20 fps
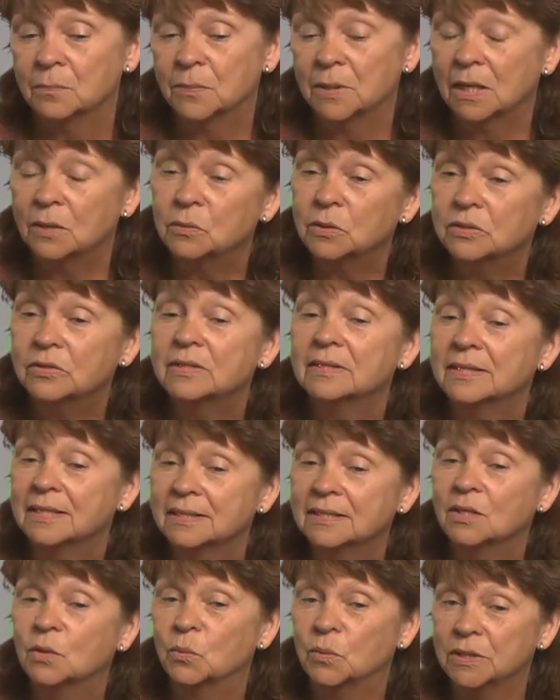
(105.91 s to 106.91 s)
but I really
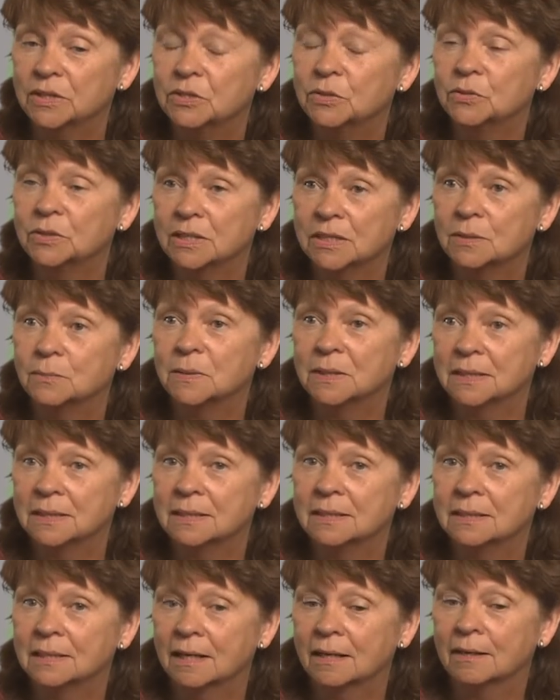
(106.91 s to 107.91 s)
think that we do need to
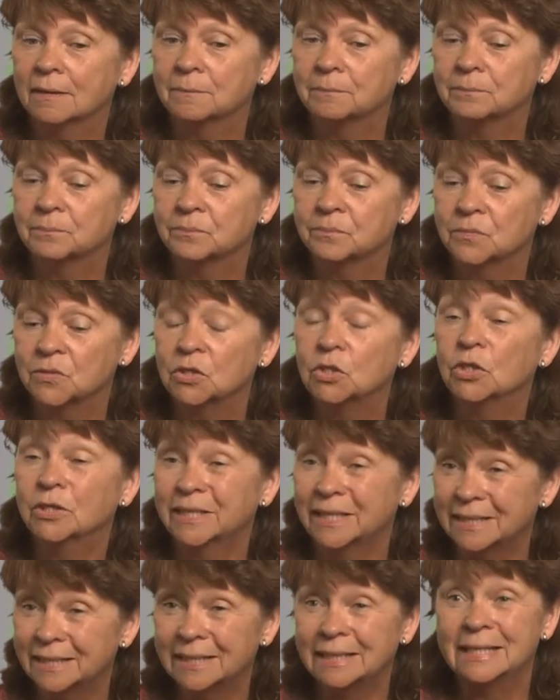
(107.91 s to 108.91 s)
be um,
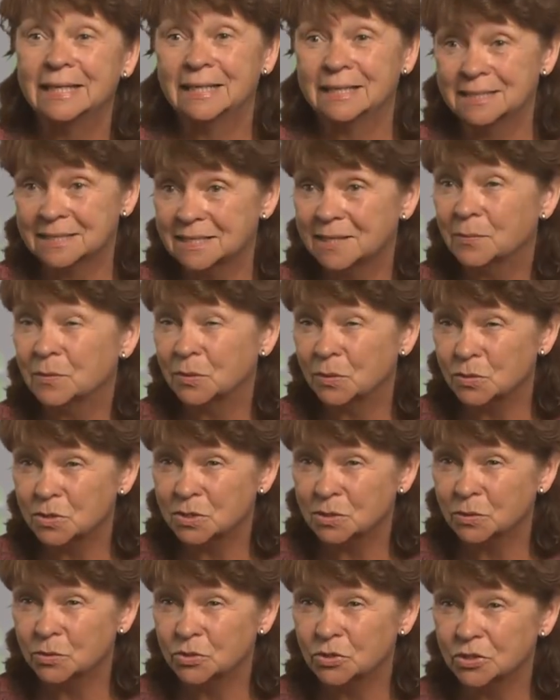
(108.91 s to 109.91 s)
looking again at some of those
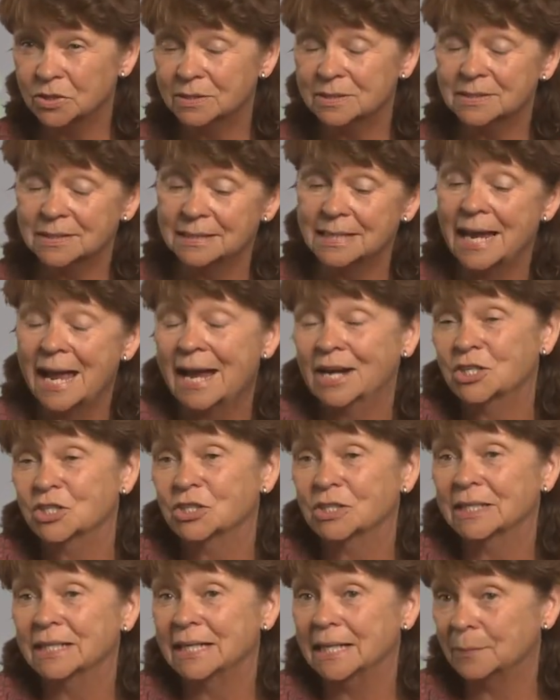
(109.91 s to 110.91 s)
solutions and
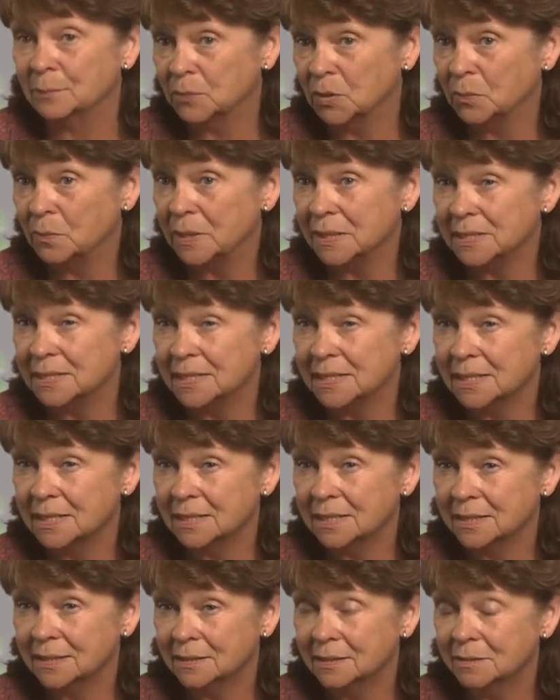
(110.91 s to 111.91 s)
actually
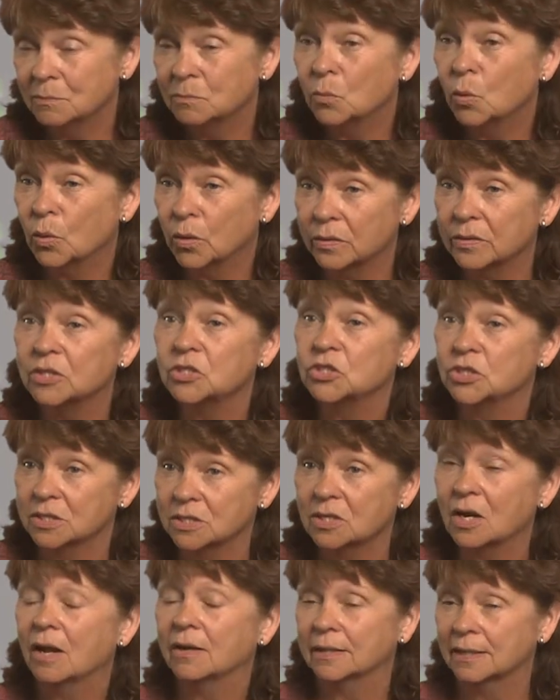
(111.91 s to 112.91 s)
implementing more than
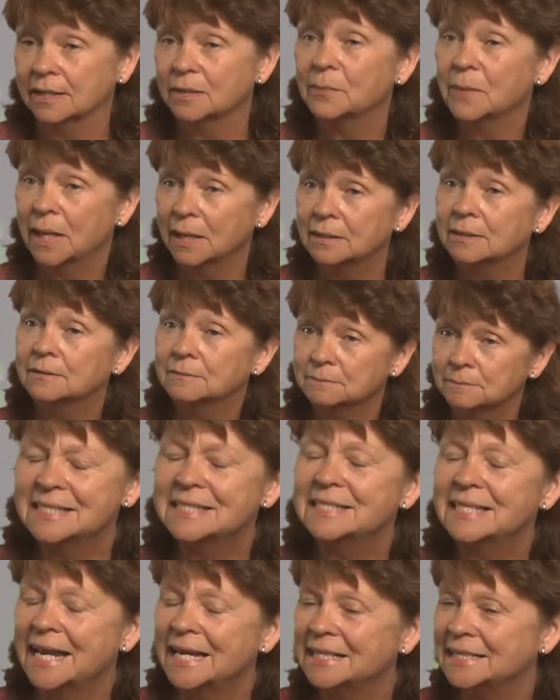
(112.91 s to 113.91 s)
just talking about it. The
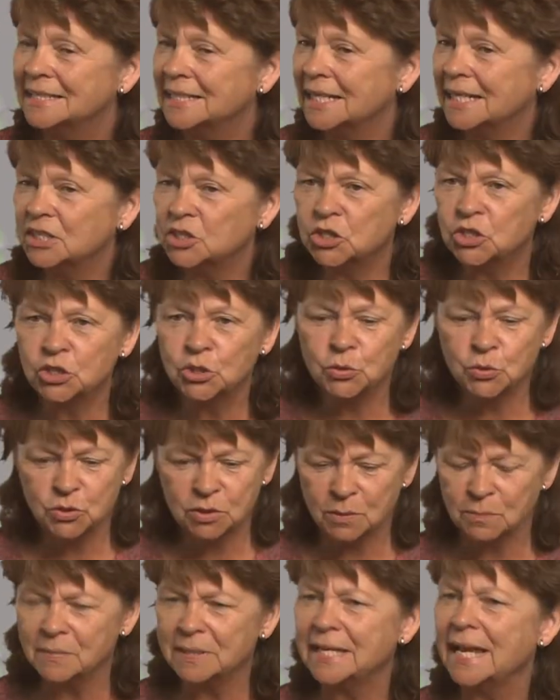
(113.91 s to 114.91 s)
State Ditch used
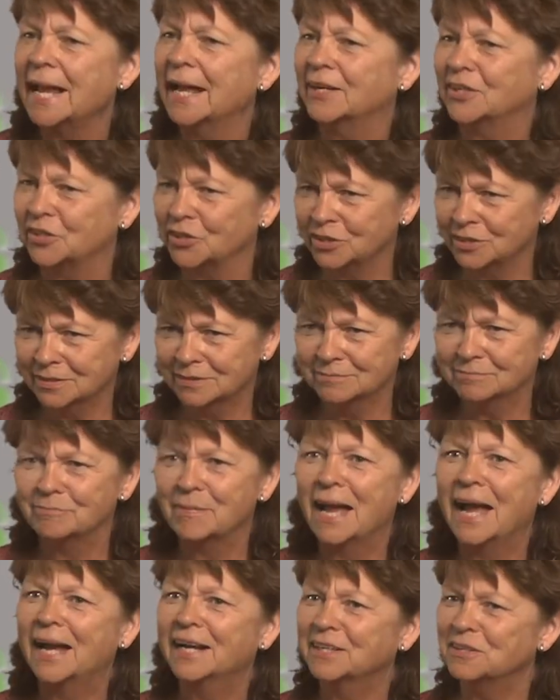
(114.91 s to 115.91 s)
to meander
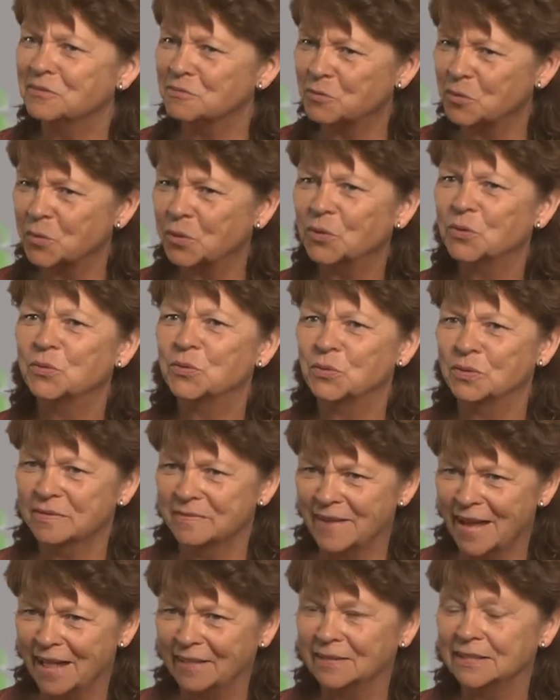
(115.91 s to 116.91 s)
back and forth through the
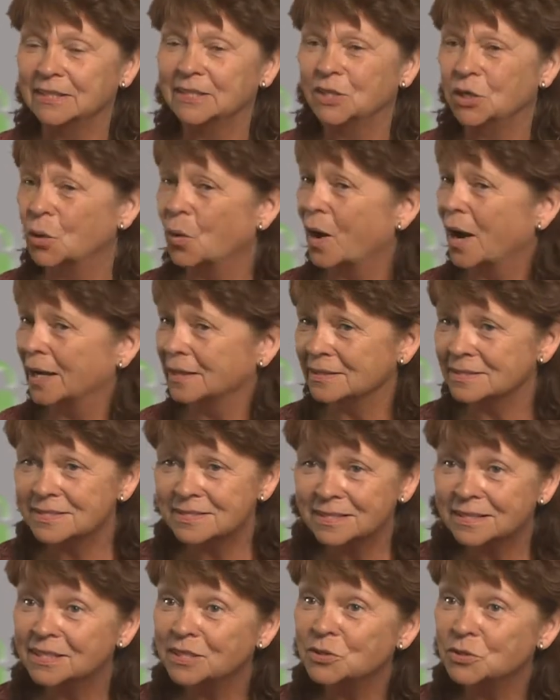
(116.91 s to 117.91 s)
valley. You know, Island
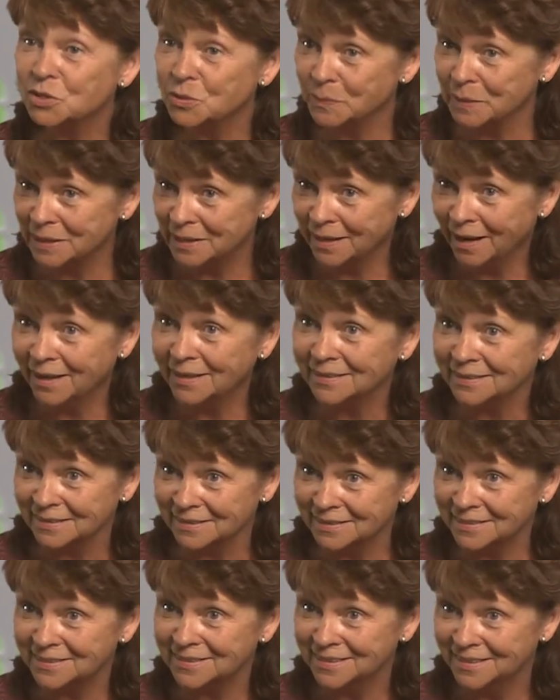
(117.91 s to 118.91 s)
City used to be an
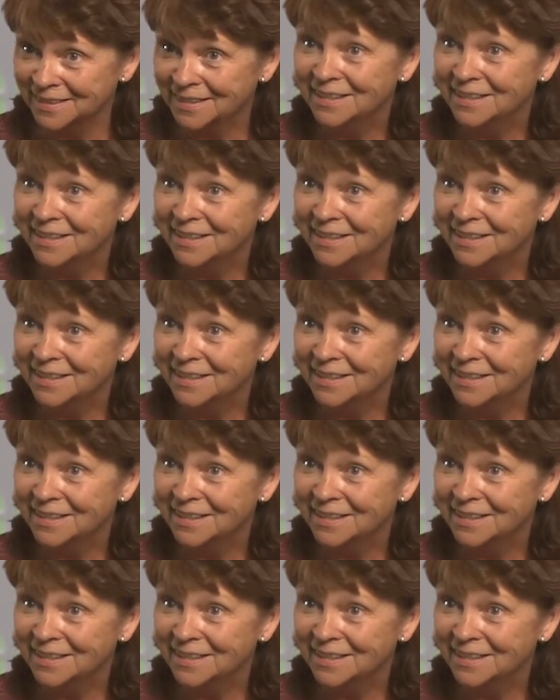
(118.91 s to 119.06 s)
island.